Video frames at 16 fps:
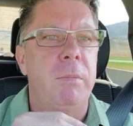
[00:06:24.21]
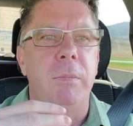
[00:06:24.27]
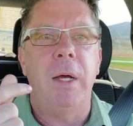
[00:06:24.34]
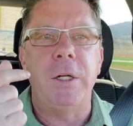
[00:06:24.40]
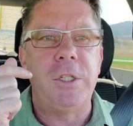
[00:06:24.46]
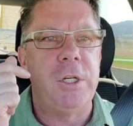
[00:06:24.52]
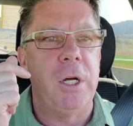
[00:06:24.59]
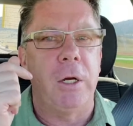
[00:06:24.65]

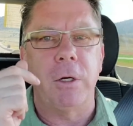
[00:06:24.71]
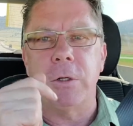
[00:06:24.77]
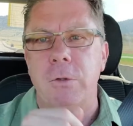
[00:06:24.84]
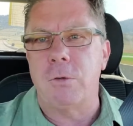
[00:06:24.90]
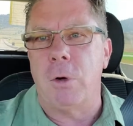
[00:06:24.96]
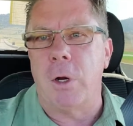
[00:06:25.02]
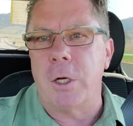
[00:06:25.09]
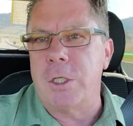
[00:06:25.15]
That
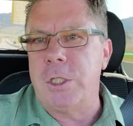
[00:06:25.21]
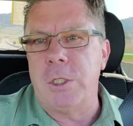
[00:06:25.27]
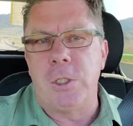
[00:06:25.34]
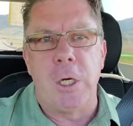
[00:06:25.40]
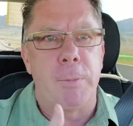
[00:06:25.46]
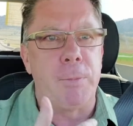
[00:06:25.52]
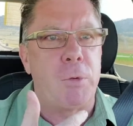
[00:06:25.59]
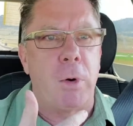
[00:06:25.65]
truck
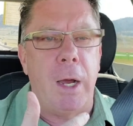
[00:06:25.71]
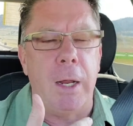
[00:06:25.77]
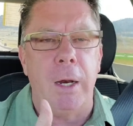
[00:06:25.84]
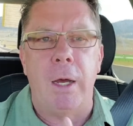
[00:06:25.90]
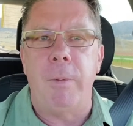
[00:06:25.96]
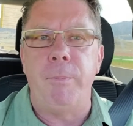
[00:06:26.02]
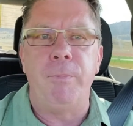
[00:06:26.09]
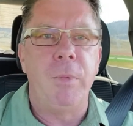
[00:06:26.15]
jumped right
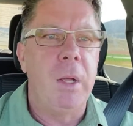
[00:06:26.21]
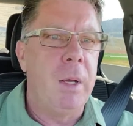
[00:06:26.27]
up.